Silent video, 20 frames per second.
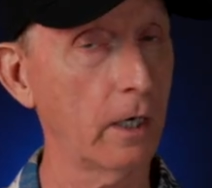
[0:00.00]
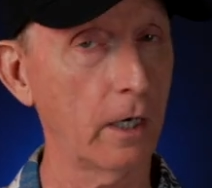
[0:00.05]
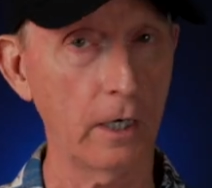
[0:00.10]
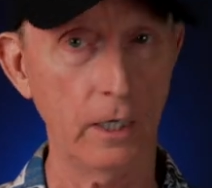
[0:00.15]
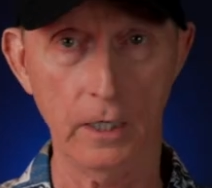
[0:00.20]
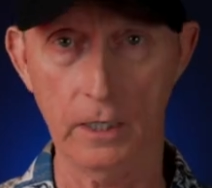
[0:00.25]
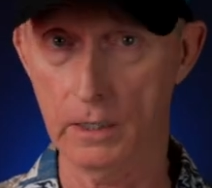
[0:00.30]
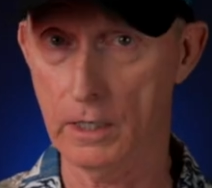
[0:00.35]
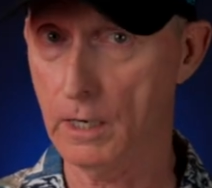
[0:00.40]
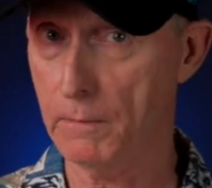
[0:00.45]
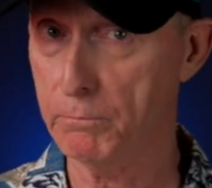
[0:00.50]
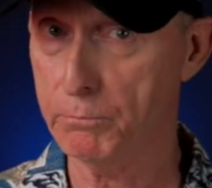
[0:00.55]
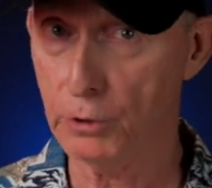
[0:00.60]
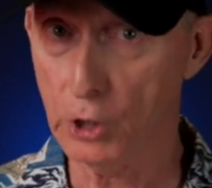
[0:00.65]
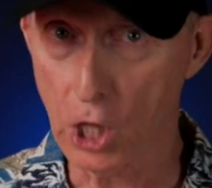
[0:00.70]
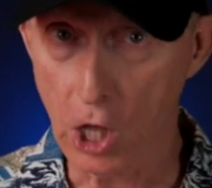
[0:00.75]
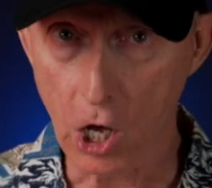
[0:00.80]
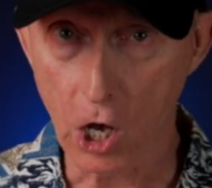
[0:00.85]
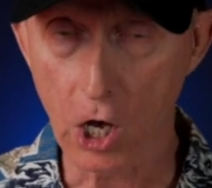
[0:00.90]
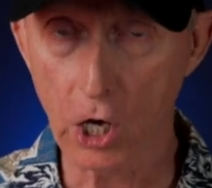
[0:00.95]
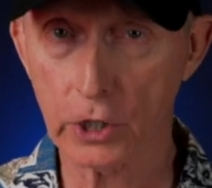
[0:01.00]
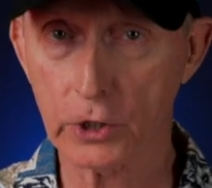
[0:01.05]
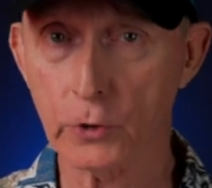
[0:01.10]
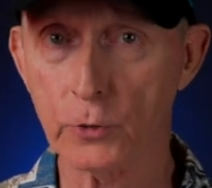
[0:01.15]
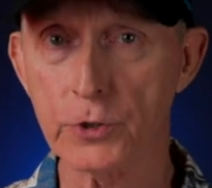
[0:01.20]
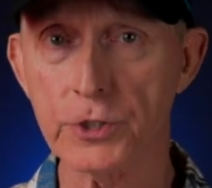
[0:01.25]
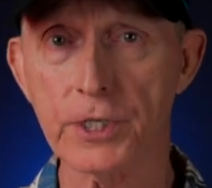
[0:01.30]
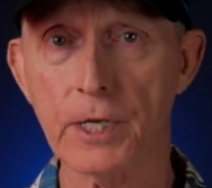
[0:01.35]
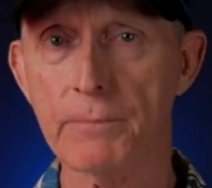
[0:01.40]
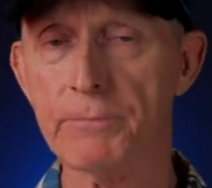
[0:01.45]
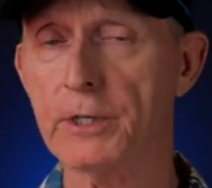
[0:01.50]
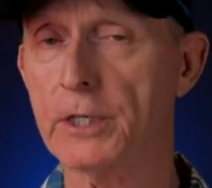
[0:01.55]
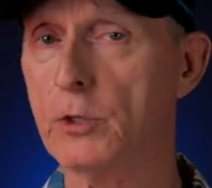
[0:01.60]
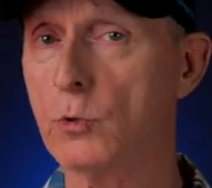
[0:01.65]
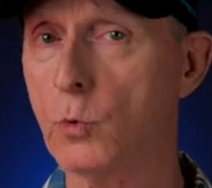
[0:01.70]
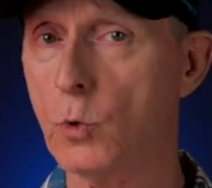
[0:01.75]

a blog or something